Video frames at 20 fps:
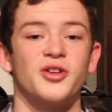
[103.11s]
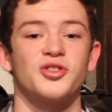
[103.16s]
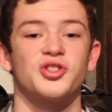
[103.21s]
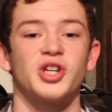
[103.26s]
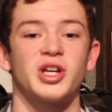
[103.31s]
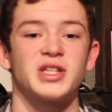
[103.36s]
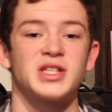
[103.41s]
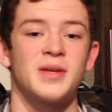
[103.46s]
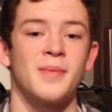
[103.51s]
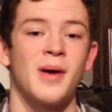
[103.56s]

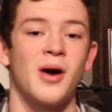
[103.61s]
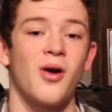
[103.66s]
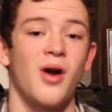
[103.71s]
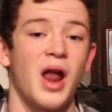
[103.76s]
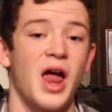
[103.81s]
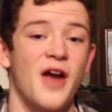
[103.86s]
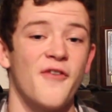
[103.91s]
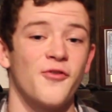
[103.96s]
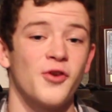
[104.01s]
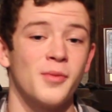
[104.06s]
just about
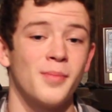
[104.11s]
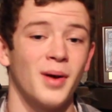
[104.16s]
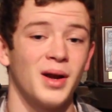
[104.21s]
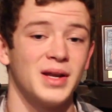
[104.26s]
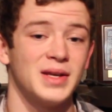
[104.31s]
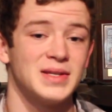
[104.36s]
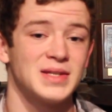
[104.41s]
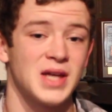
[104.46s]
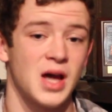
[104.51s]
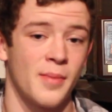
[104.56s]

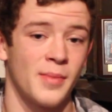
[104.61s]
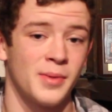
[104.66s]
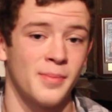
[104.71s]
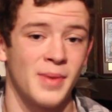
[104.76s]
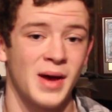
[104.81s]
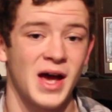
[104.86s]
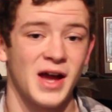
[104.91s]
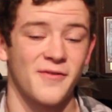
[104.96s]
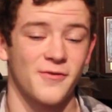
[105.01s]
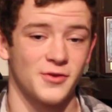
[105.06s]
everybody's coming
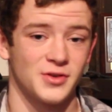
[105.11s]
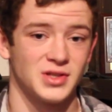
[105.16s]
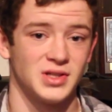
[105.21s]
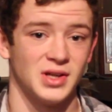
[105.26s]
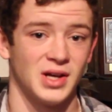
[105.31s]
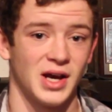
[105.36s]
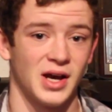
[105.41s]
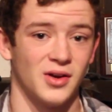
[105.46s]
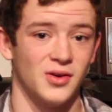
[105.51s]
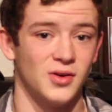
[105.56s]
back for
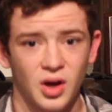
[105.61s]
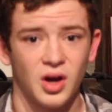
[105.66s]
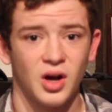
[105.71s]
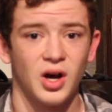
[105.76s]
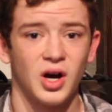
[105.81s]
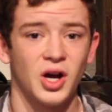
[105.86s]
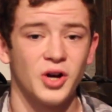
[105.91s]
Seattle.